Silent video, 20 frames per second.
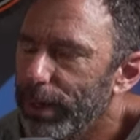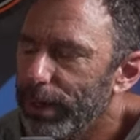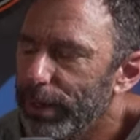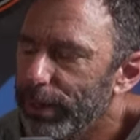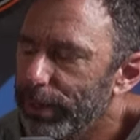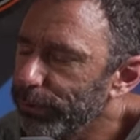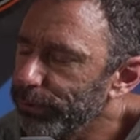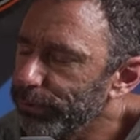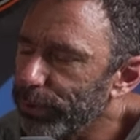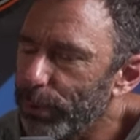
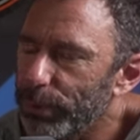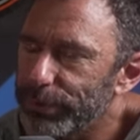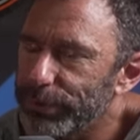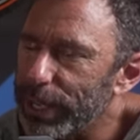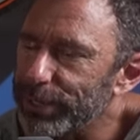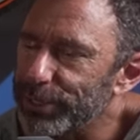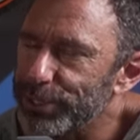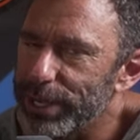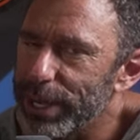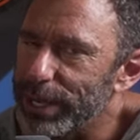There's always
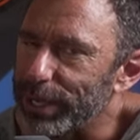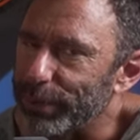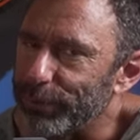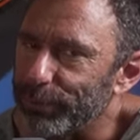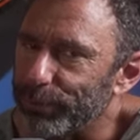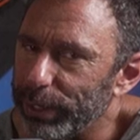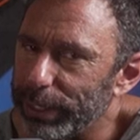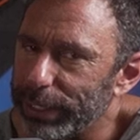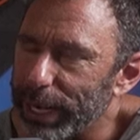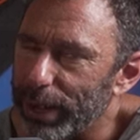that genetic
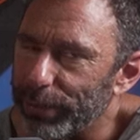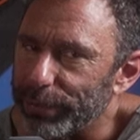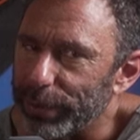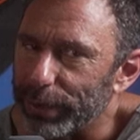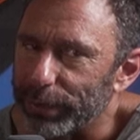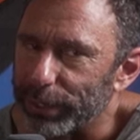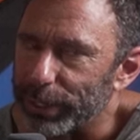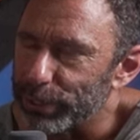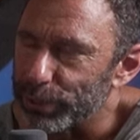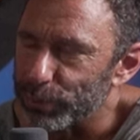freak out there
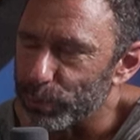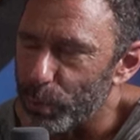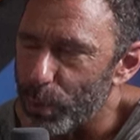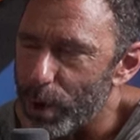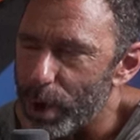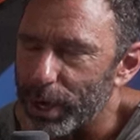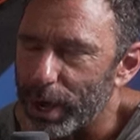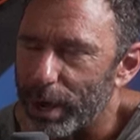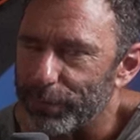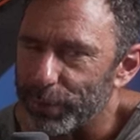that can just
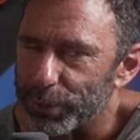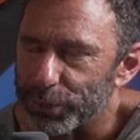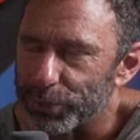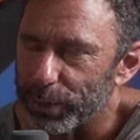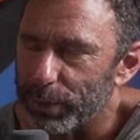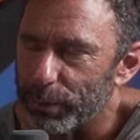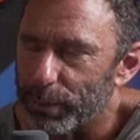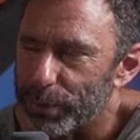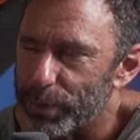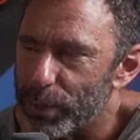walk off the
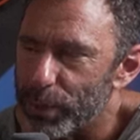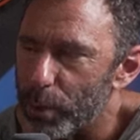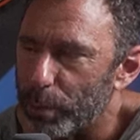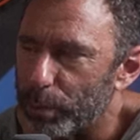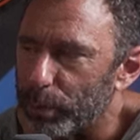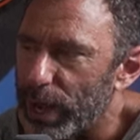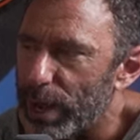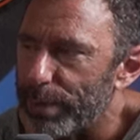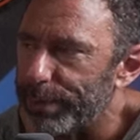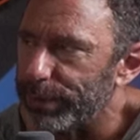street with no
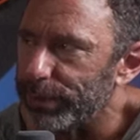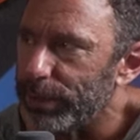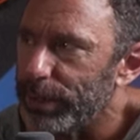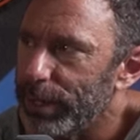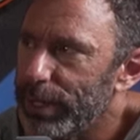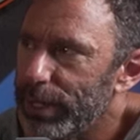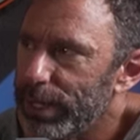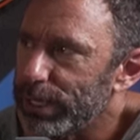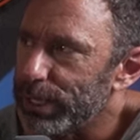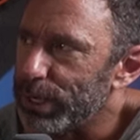prep and
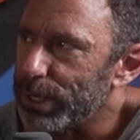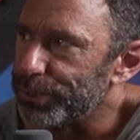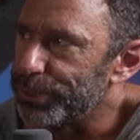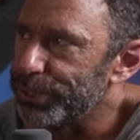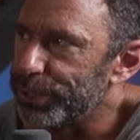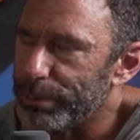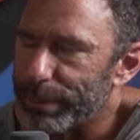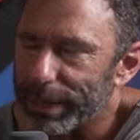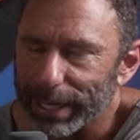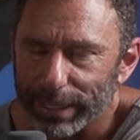you know
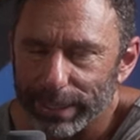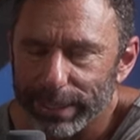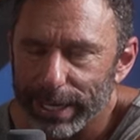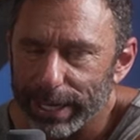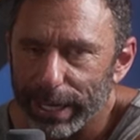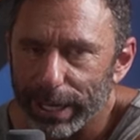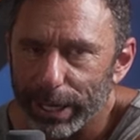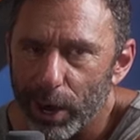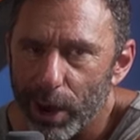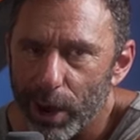still make a
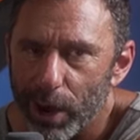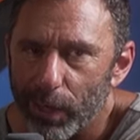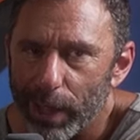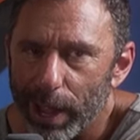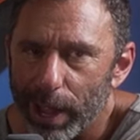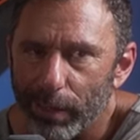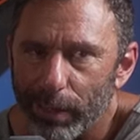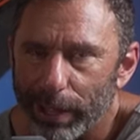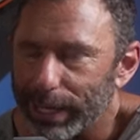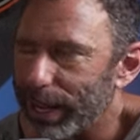second call
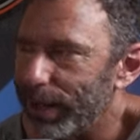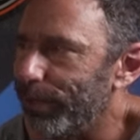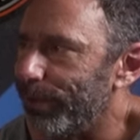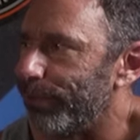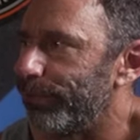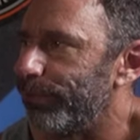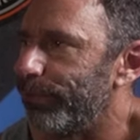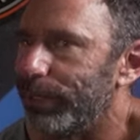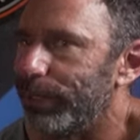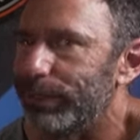out. Like how the
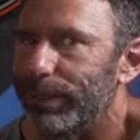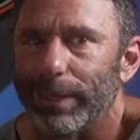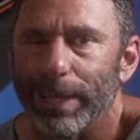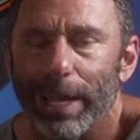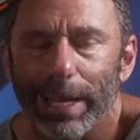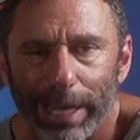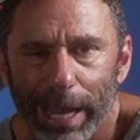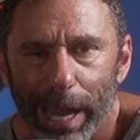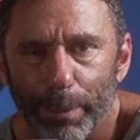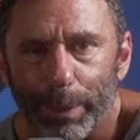fuck did
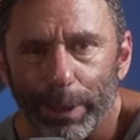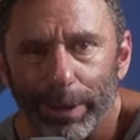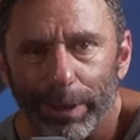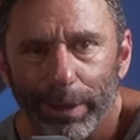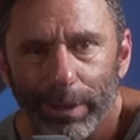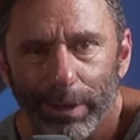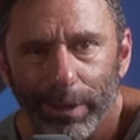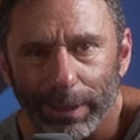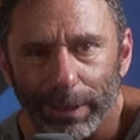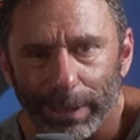that happen?
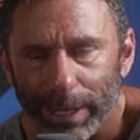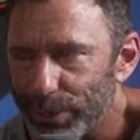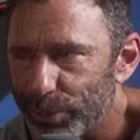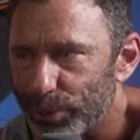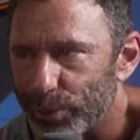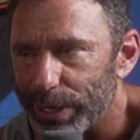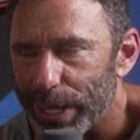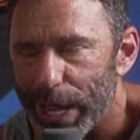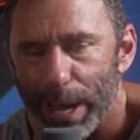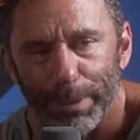Like that
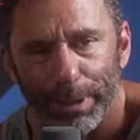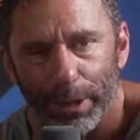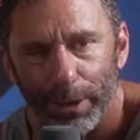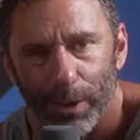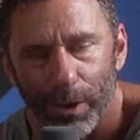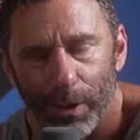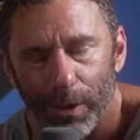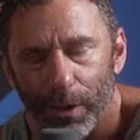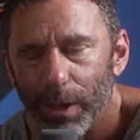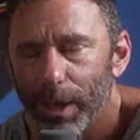shouldn't happen at
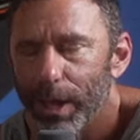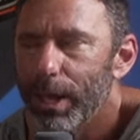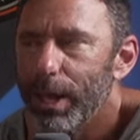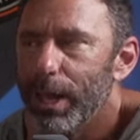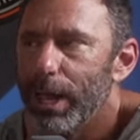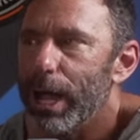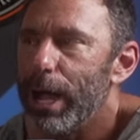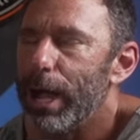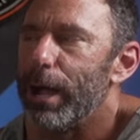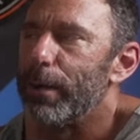all.
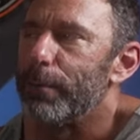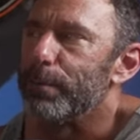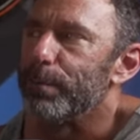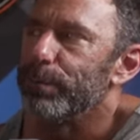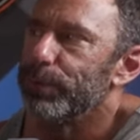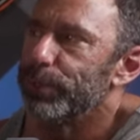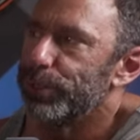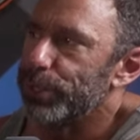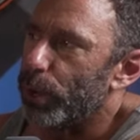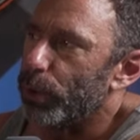Um,
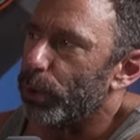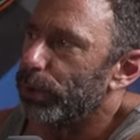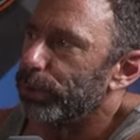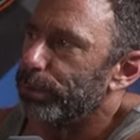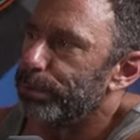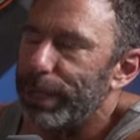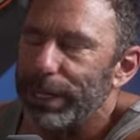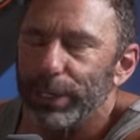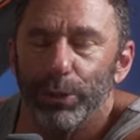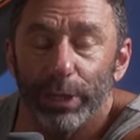so,
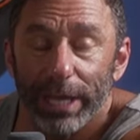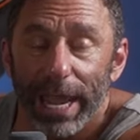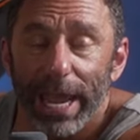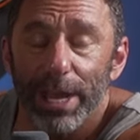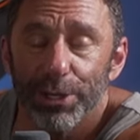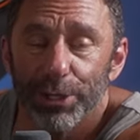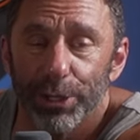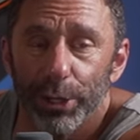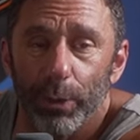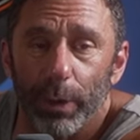but you
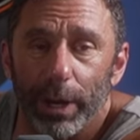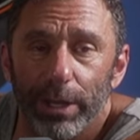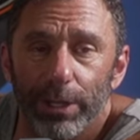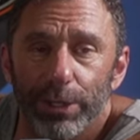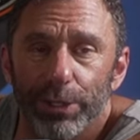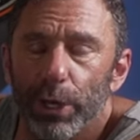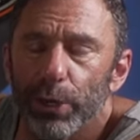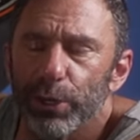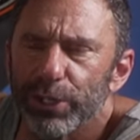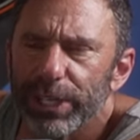can do it.
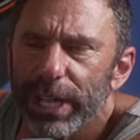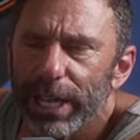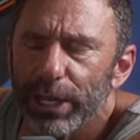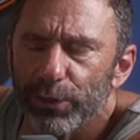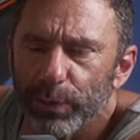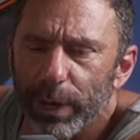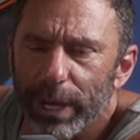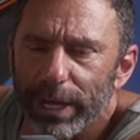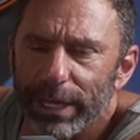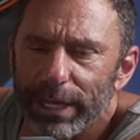So
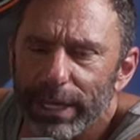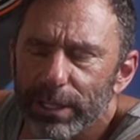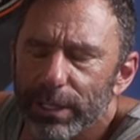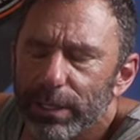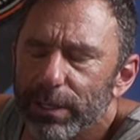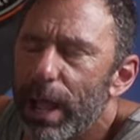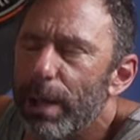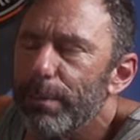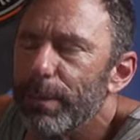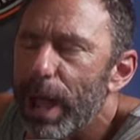stage ready
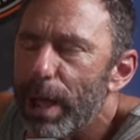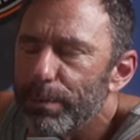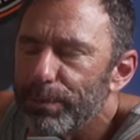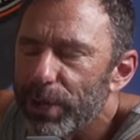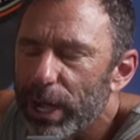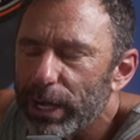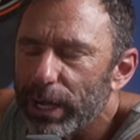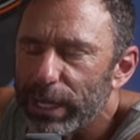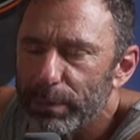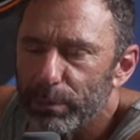is I'm I'm
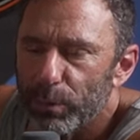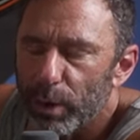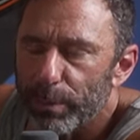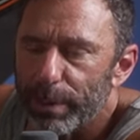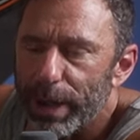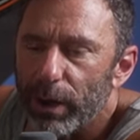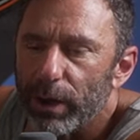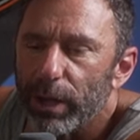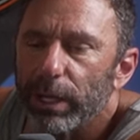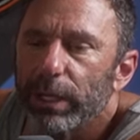talking more
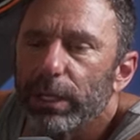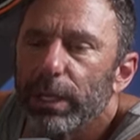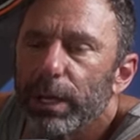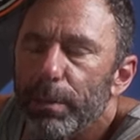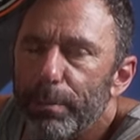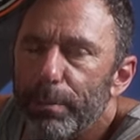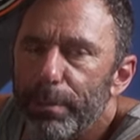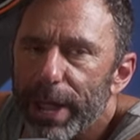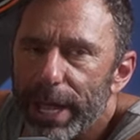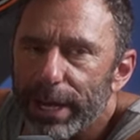about
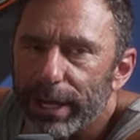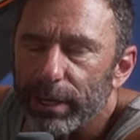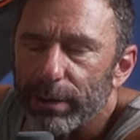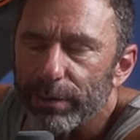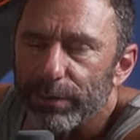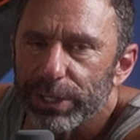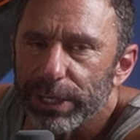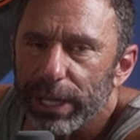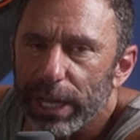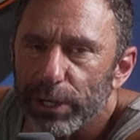competitive
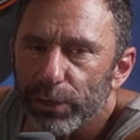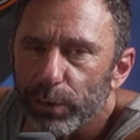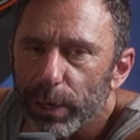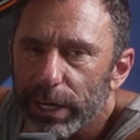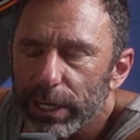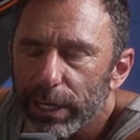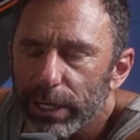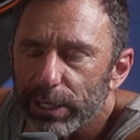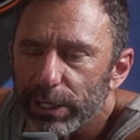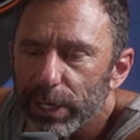stage
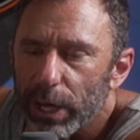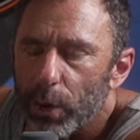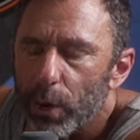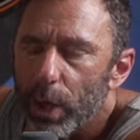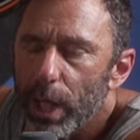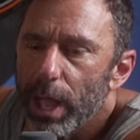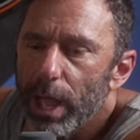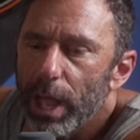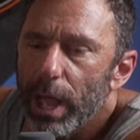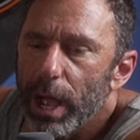ready. So
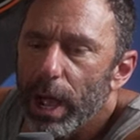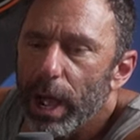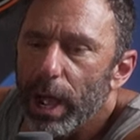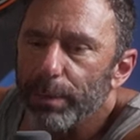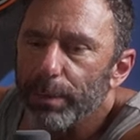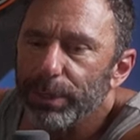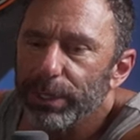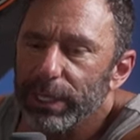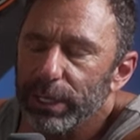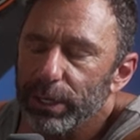
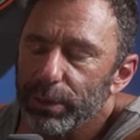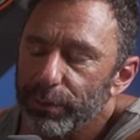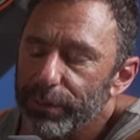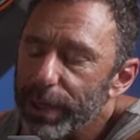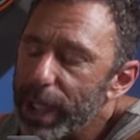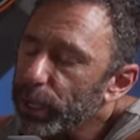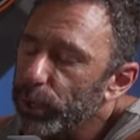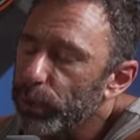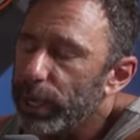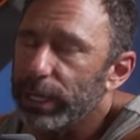um, you need to
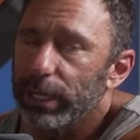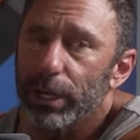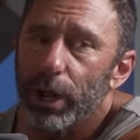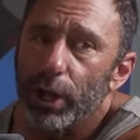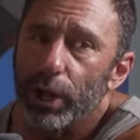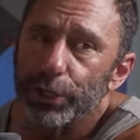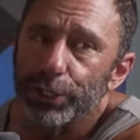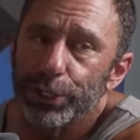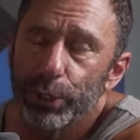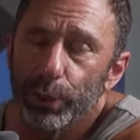evaluate it
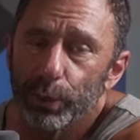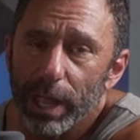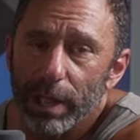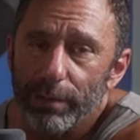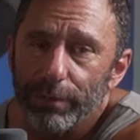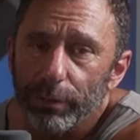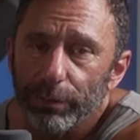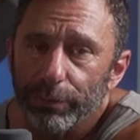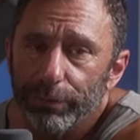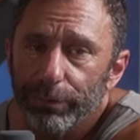on two
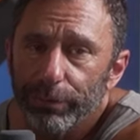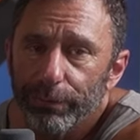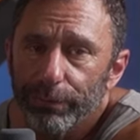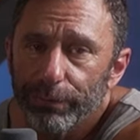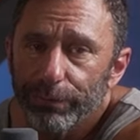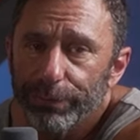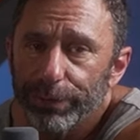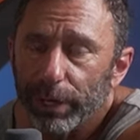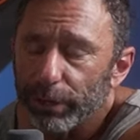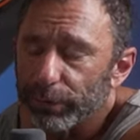levels.
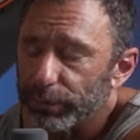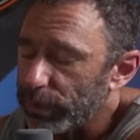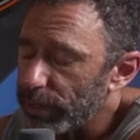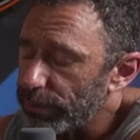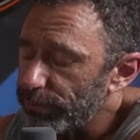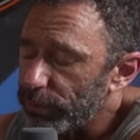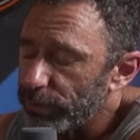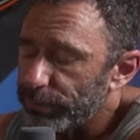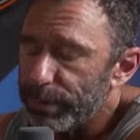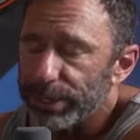There is a
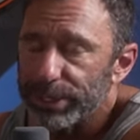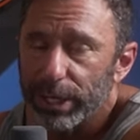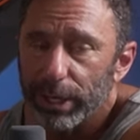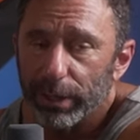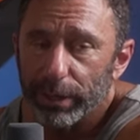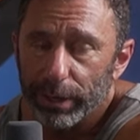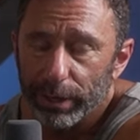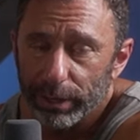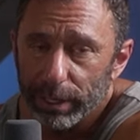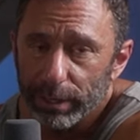level of
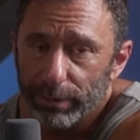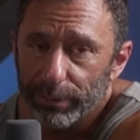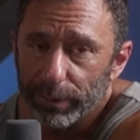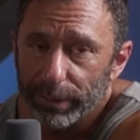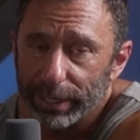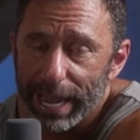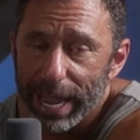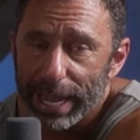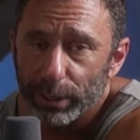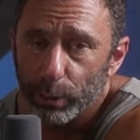muscularity for
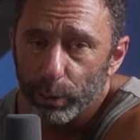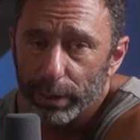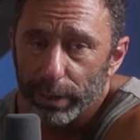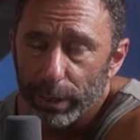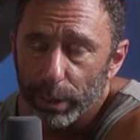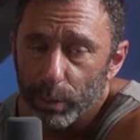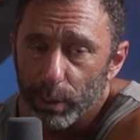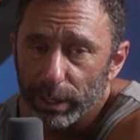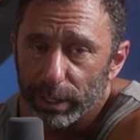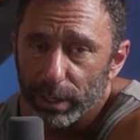the category that
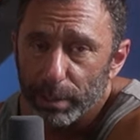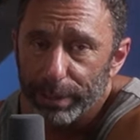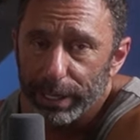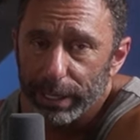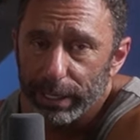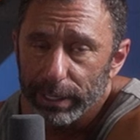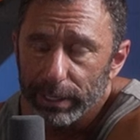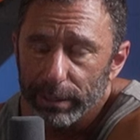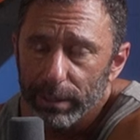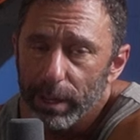you want to
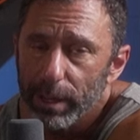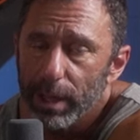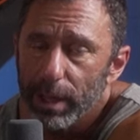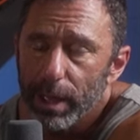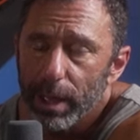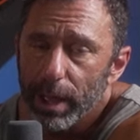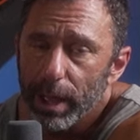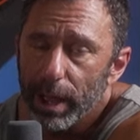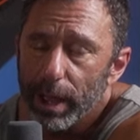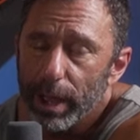compete in,
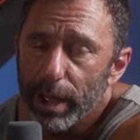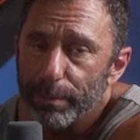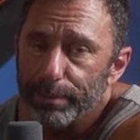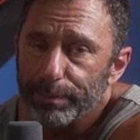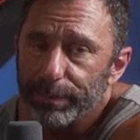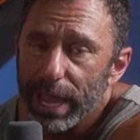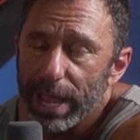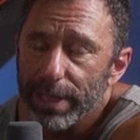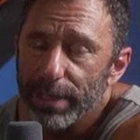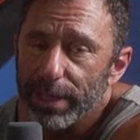
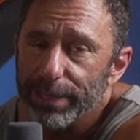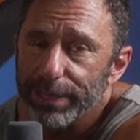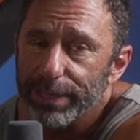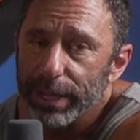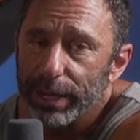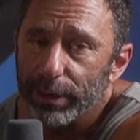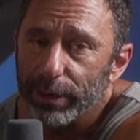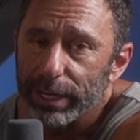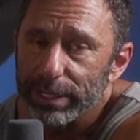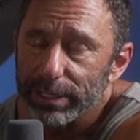um, and then
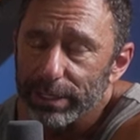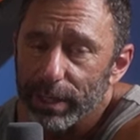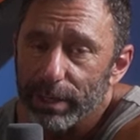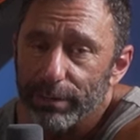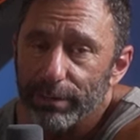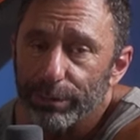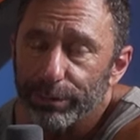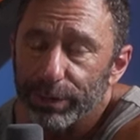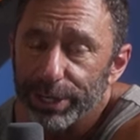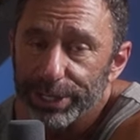there is a
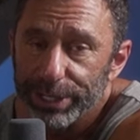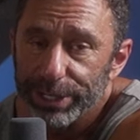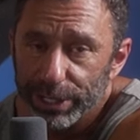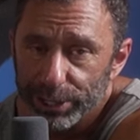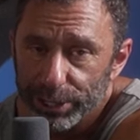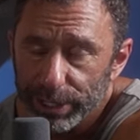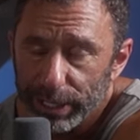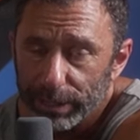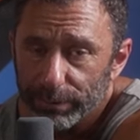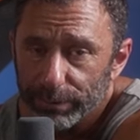level of
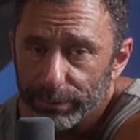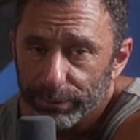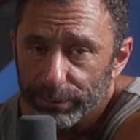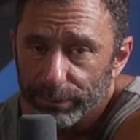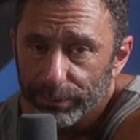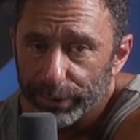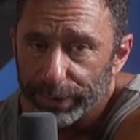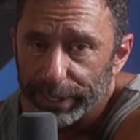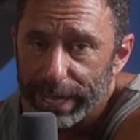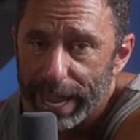conditioning
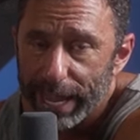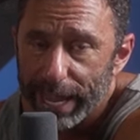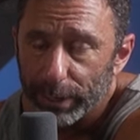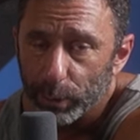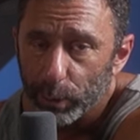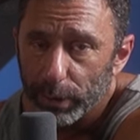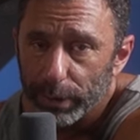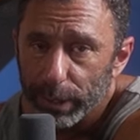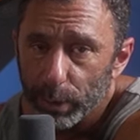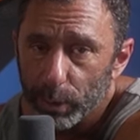for the
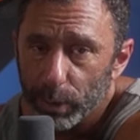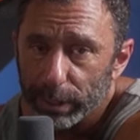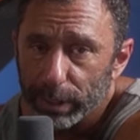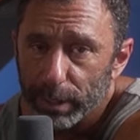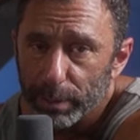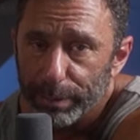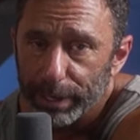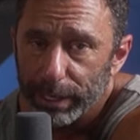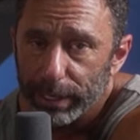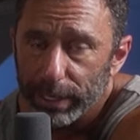category that you want to
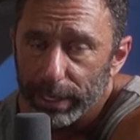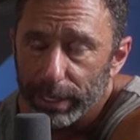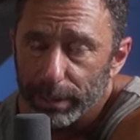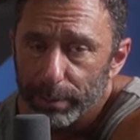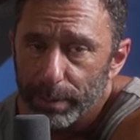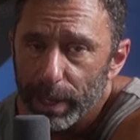compete in.